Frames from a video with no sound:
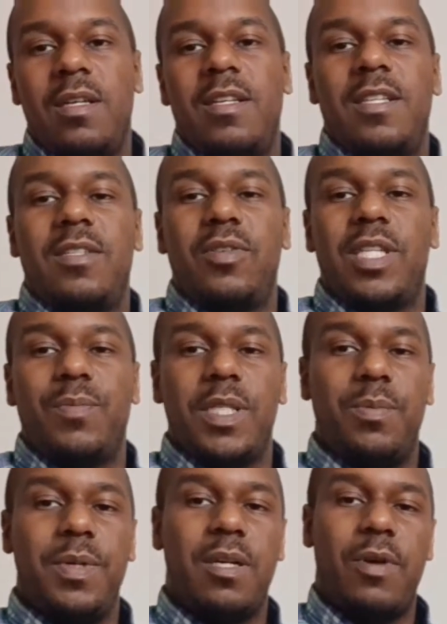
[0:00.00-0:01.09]
So this must be
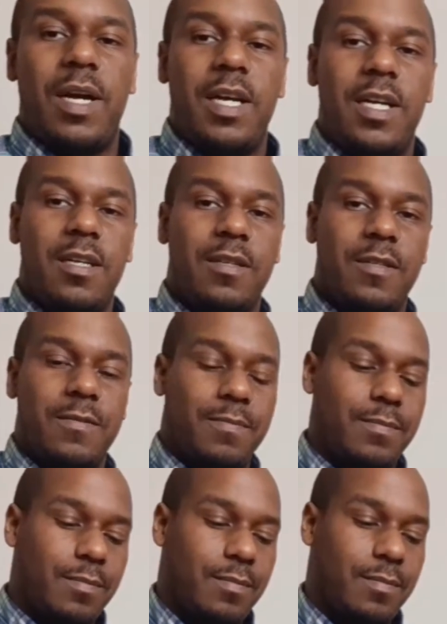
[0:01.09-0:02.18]
it right here.
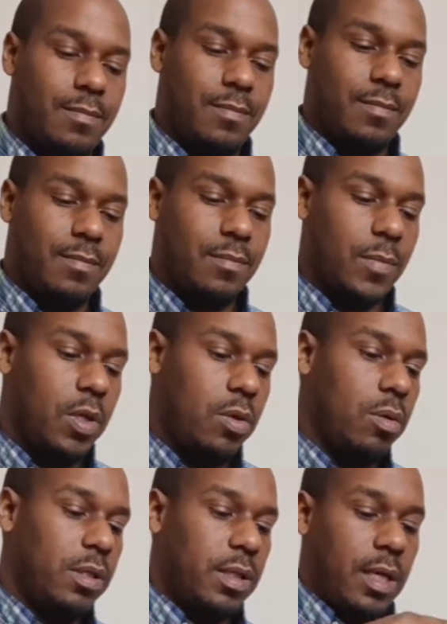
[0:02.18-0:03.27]
Oh, it
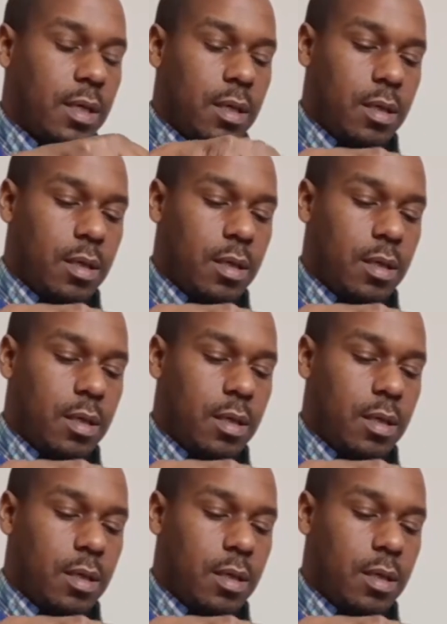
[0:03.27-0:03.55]
looks like it.